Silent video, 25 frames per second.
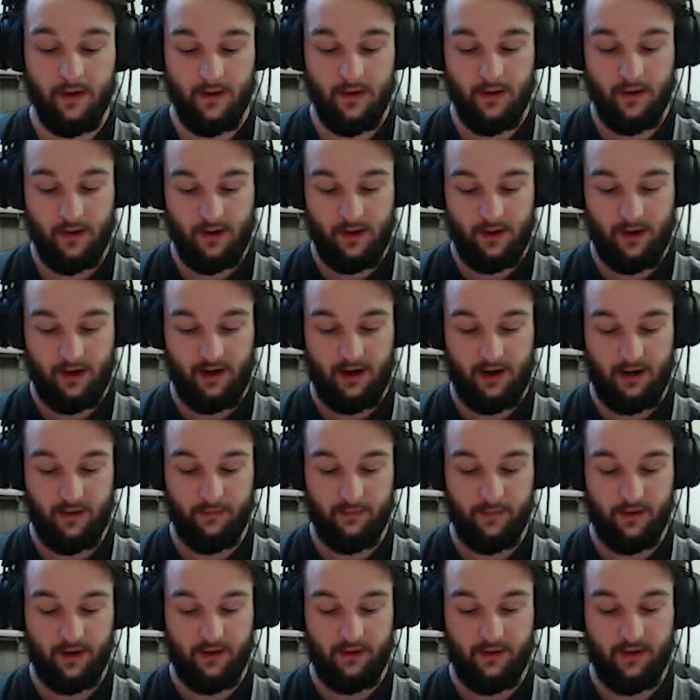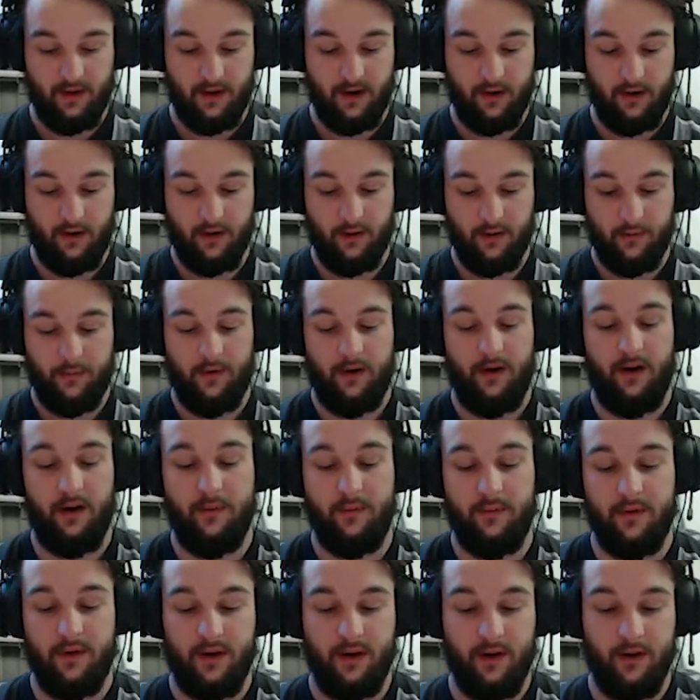Um, and then on the bottom
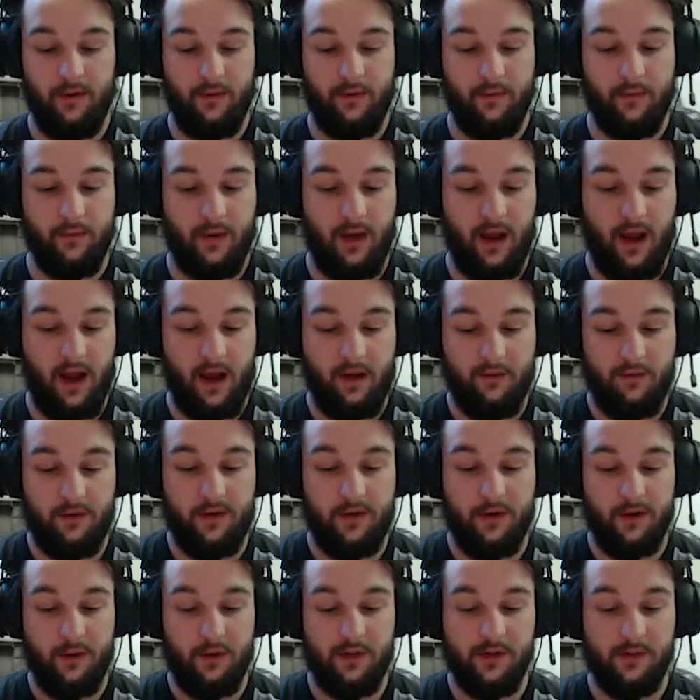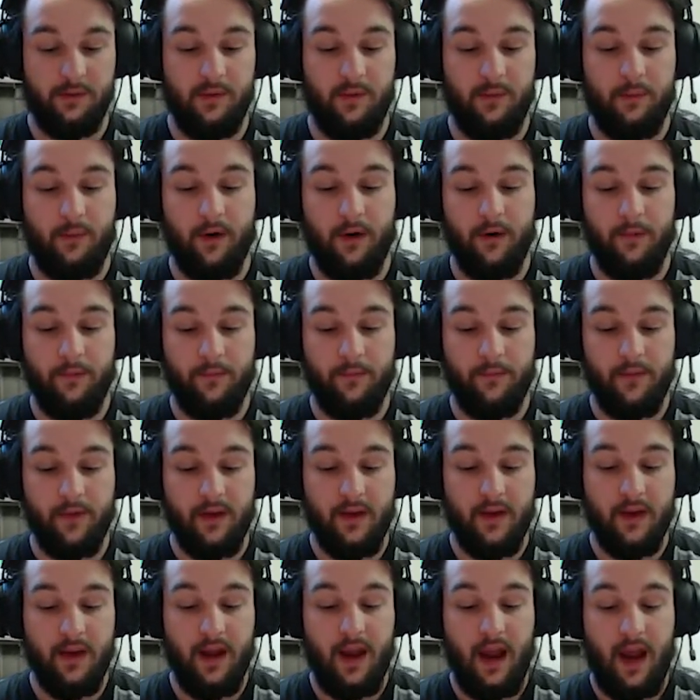here, we have your USB port
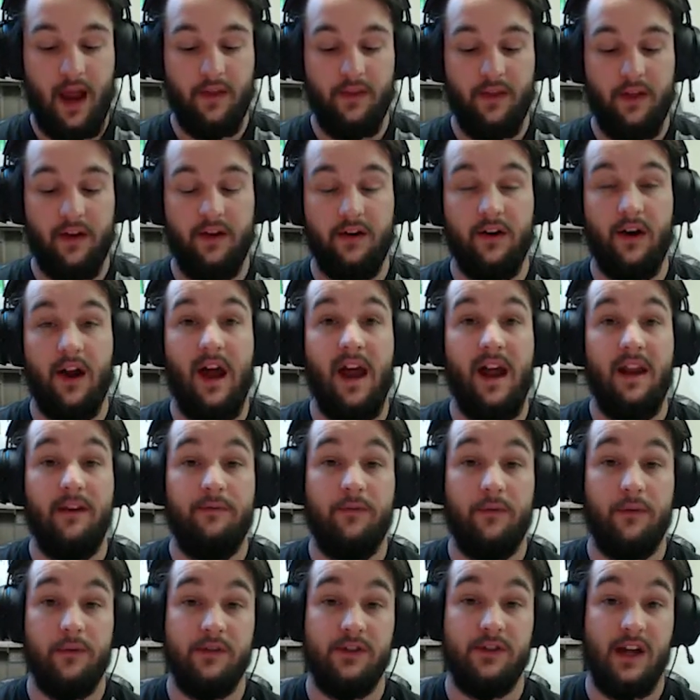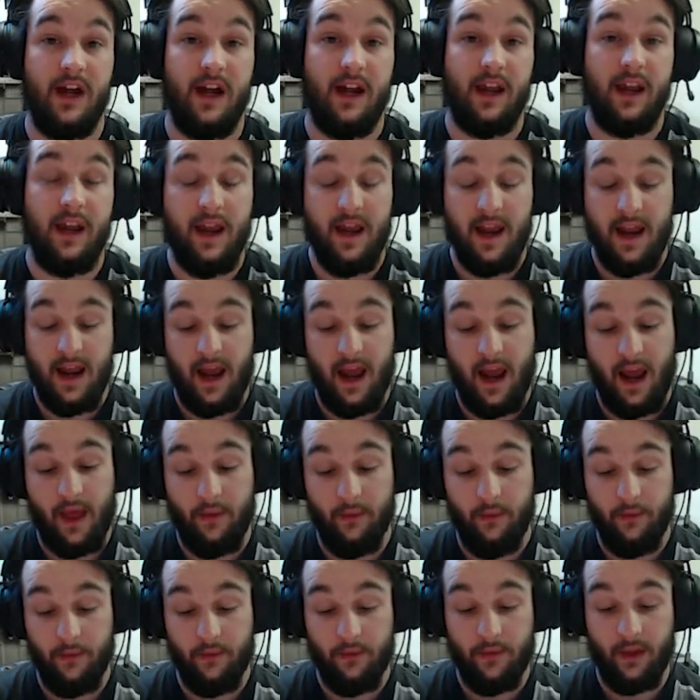and then your headphone jack.
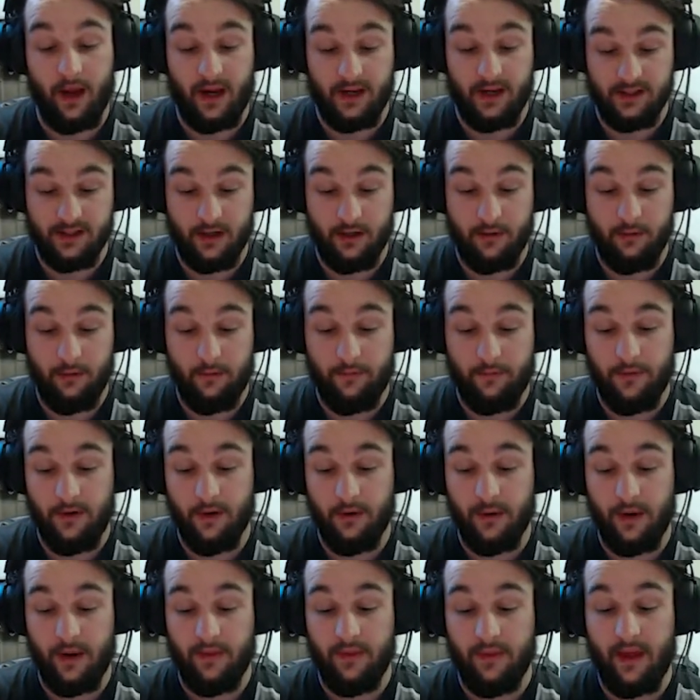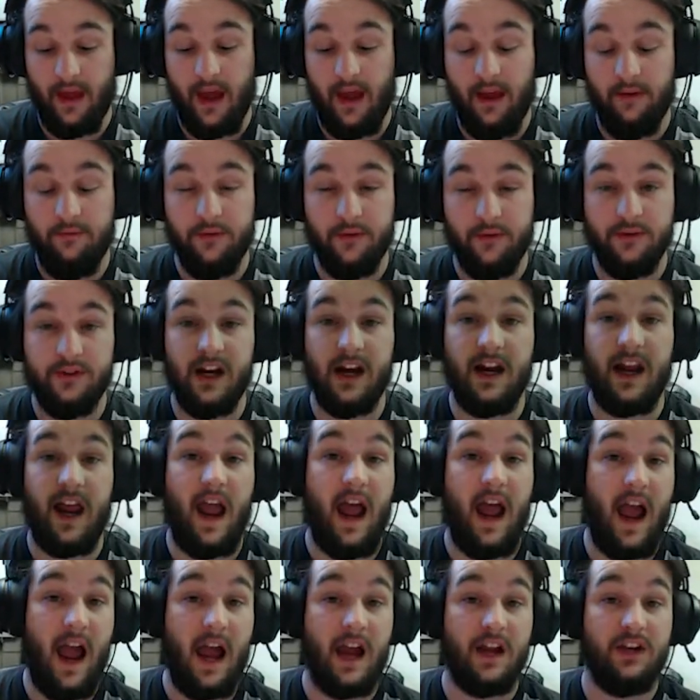And I saw a review, and the headphone jack
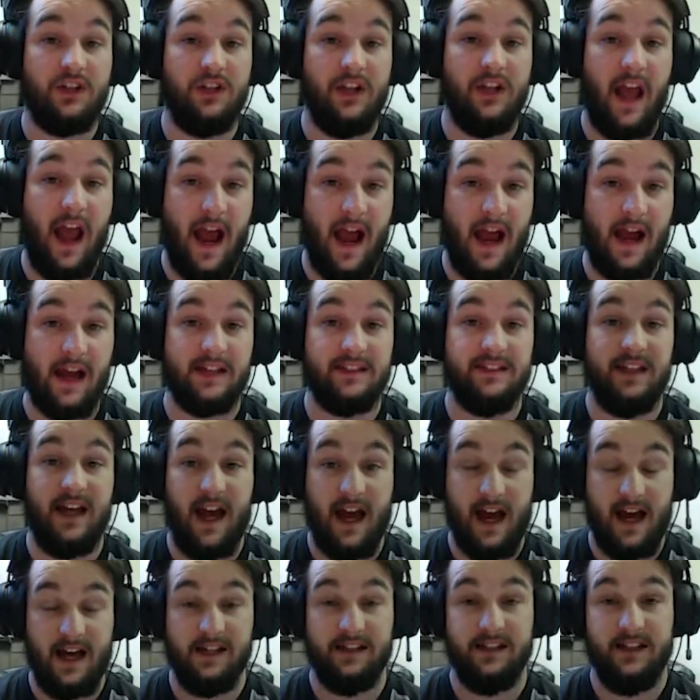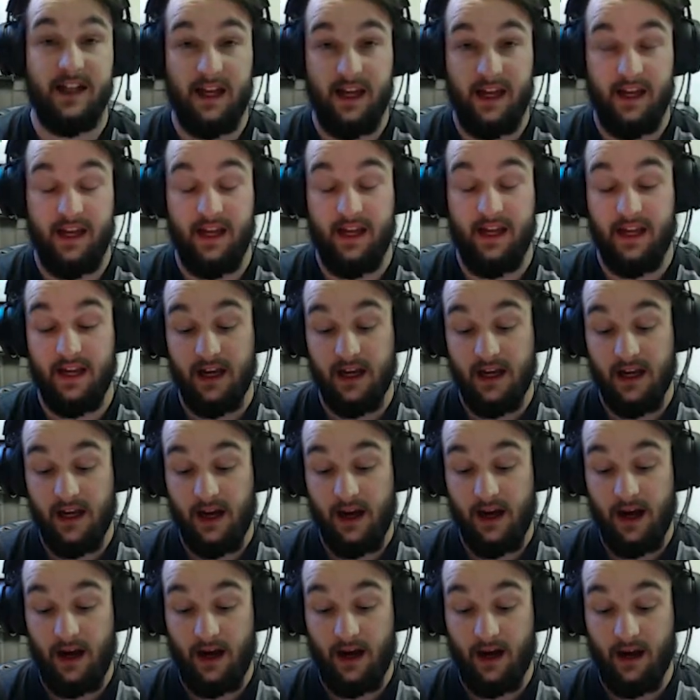actually acts as a
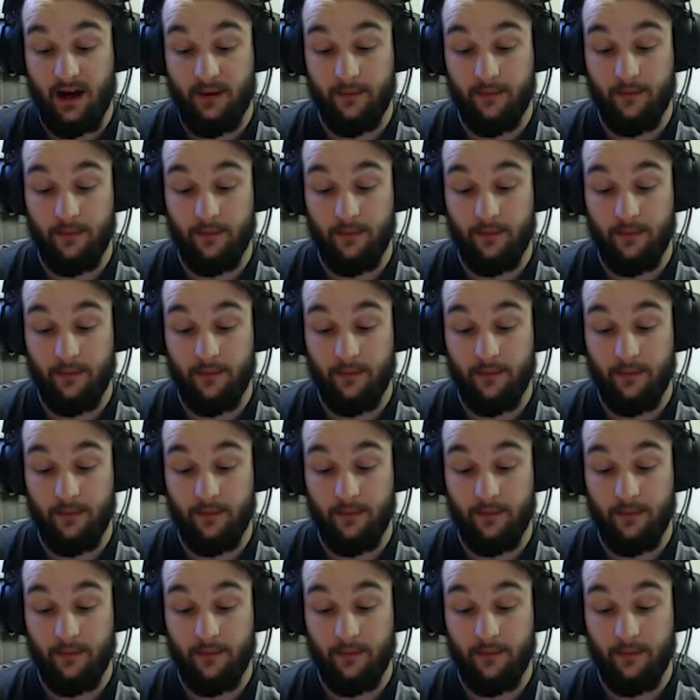um,